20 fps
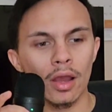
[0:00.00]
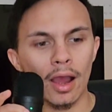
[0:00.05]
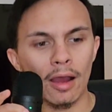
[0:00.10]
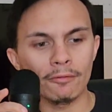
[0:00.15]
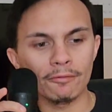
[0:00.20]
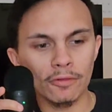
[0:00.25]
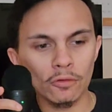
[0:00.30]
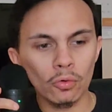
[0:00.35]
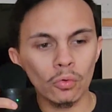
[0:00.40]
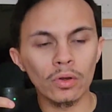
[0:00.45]
I
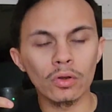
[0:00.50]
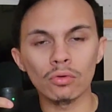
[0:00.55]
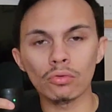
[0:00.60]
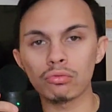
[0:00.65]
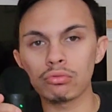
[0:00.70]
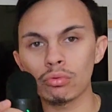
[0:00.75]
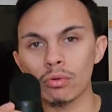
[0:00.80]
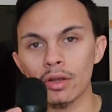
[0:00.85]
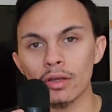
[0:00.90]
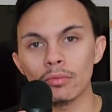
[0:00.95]
feel
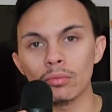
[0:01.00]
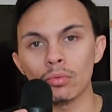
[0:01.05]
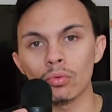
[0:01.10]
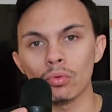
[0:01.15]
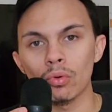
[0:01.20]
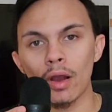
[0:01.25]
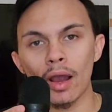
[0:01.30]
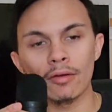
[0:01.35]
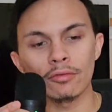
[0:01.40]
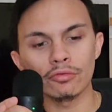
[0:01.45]

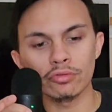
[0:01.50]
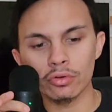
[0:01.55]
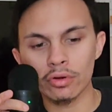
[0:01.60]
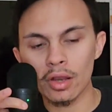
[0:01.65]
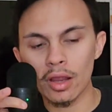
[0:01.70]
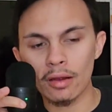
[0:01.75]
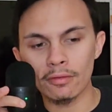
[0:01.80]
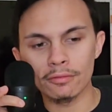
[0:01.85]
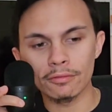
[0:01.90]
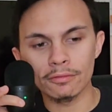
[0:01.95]
incredible.
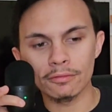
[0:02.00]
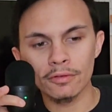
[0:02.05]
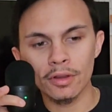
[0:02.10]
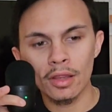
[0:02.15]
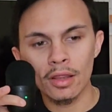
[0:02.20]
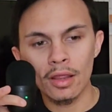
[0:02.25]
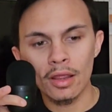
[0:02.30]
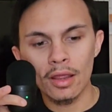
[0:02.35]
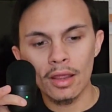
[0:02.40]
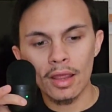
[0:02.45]

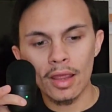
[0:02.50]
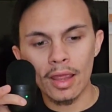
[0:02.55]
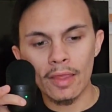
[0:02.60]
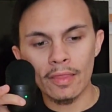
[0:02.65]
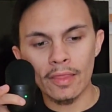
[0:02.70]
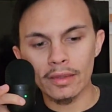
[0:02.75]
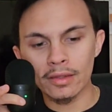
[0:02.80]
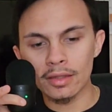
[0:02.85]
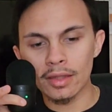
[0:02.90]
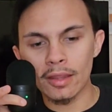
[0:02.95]

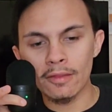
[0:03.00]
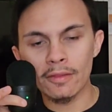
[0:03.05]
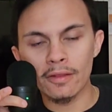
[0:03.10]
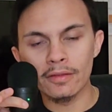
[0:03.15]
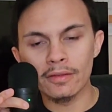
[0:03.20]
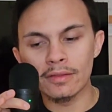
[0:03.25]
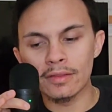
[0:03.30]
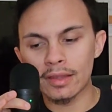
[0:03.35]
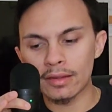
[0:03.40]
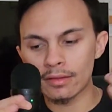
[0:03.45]
And
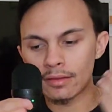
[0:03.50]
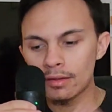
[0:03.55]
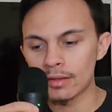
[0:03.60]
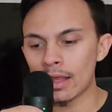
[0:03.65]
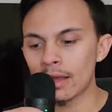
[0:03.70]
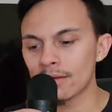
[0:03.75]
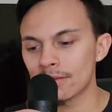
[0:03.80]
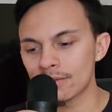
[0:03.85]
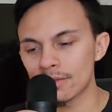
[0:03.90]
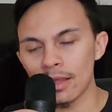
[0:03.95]
then the
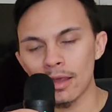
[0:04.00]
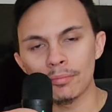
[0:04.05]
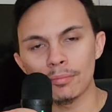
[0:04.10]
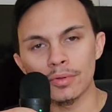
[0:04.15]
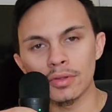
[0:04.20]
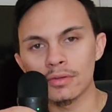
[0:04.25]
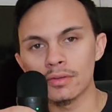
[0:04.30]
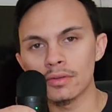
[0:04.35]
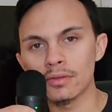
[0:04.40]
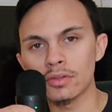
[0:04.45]
next step
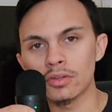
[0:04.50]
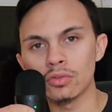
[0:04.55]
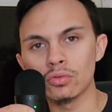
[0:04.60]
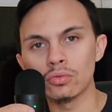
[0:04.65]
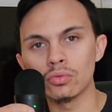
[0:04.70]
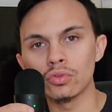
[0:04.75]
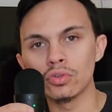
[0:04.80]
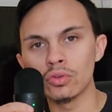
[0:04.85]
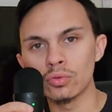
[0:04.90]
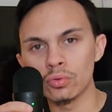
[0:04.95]
is
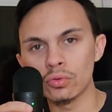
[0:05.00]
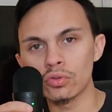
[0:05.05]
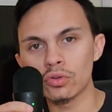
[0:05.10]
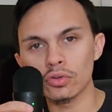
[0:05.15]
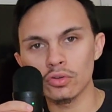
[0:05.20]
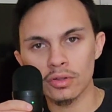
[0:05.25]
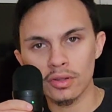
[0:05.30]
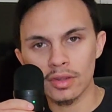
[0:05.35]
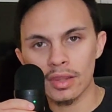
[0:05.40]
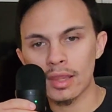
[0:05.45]
you do
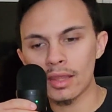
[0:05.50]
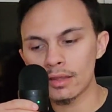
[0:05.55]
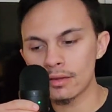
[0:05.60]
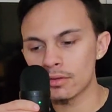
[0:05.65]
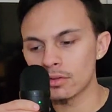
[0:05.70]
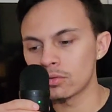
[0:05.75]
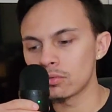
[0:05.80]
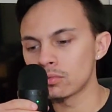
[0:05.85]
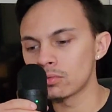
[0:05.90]
certain things, and